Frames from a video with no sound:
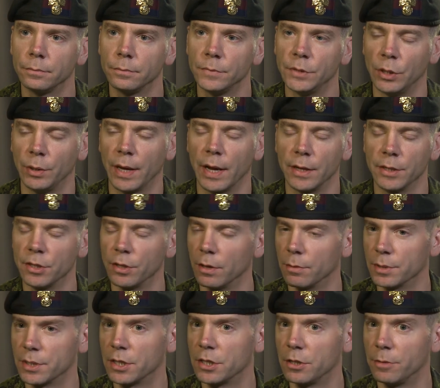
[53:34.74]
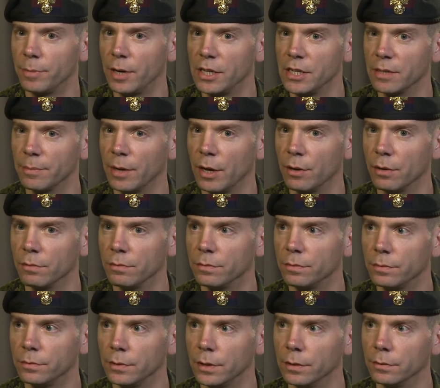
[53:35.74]
So there was a surprising amount
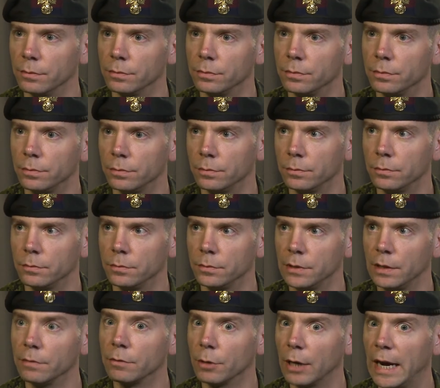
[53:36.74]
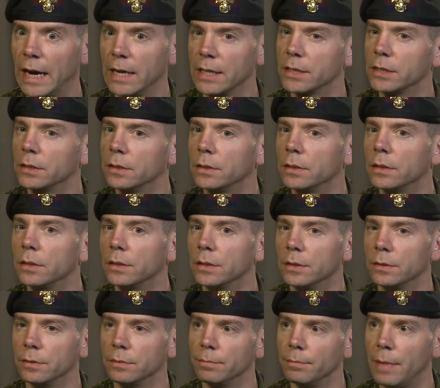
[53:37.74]
of grass,
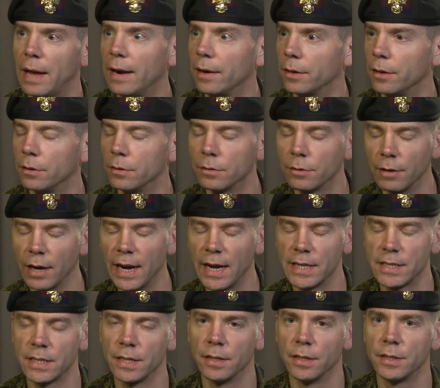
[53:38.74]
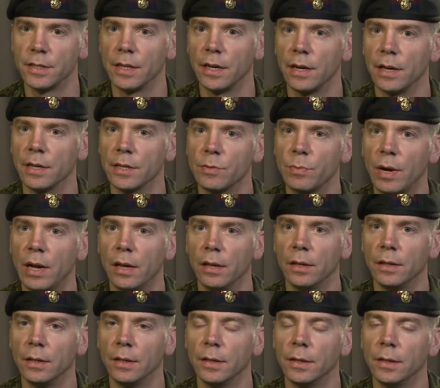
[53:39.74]
manicured grass in the city as well.